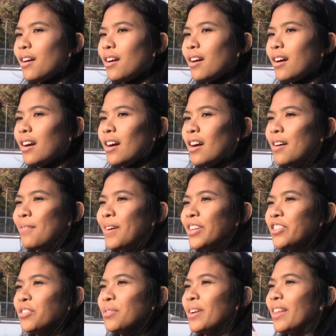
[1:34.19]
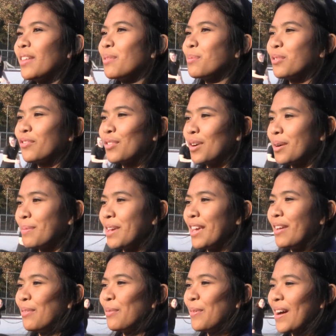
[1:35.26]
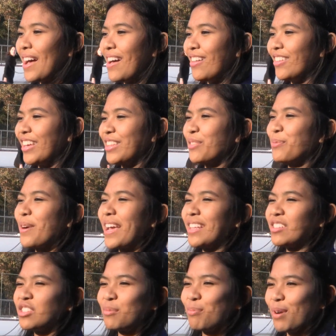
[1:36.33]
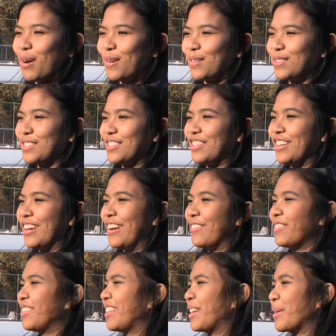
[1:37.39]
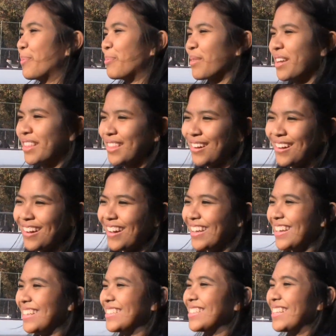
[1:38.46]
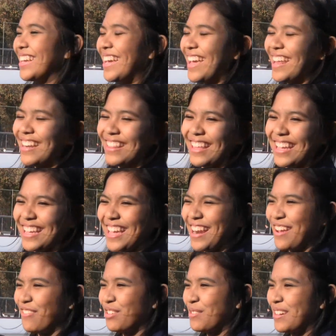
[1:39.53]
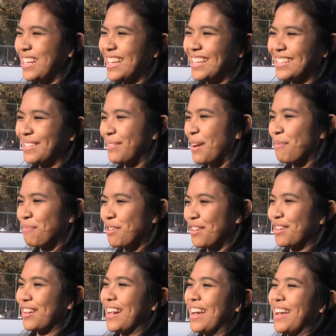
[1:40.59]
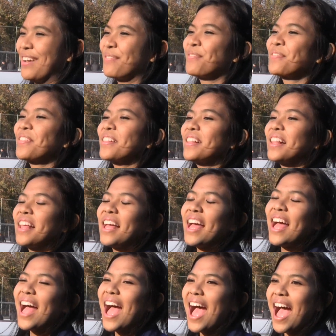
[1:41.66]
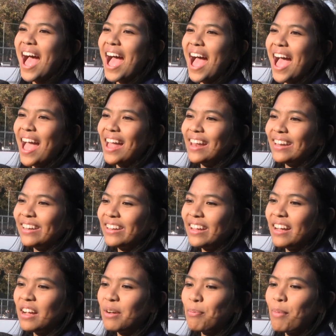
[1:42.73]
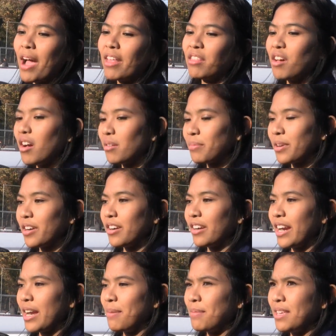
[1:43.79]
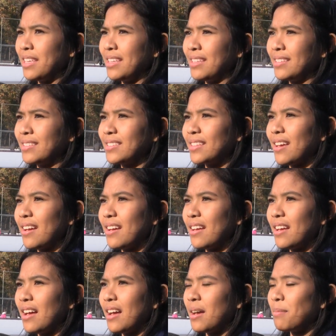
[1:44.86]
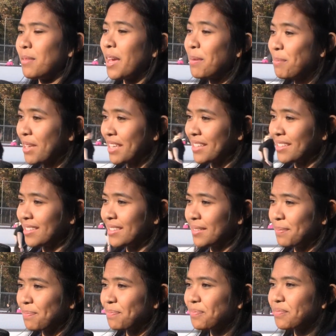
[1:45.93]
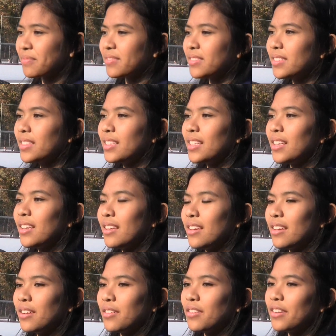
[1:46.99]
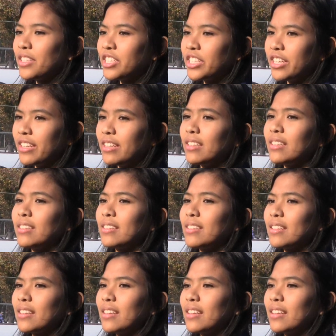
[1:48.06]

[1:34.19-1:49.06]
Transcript: Um, I just wanted to perform it well, like the way it's supposed to. I want to like bring the audience in and like get everyone into my program. And my long program is um, Les Mis, which is,